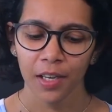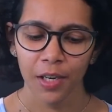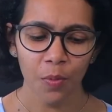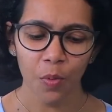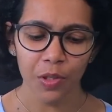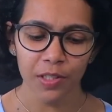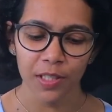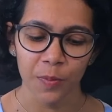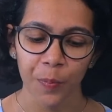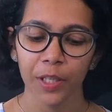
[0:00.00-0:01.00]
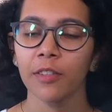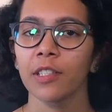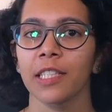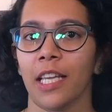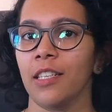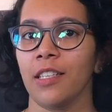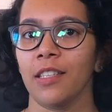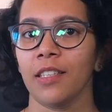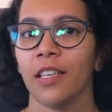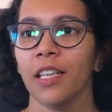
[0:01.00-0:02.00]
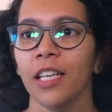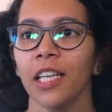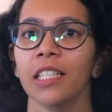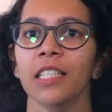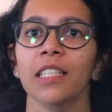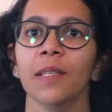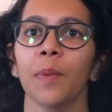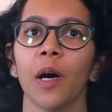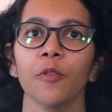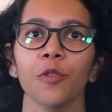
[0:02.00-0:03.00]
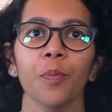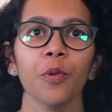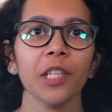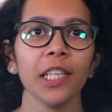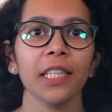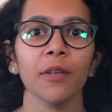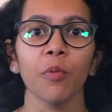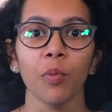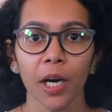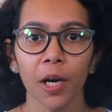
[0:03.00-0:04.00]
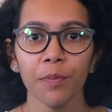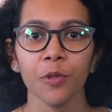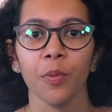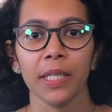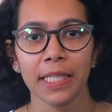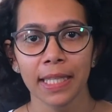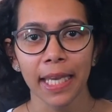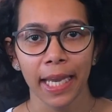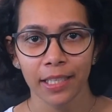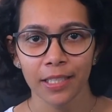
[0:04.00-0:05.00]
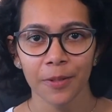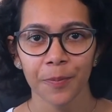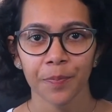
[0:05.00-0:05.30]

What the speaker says: Now, what is this period sentence? It is about putting the verb towards the end.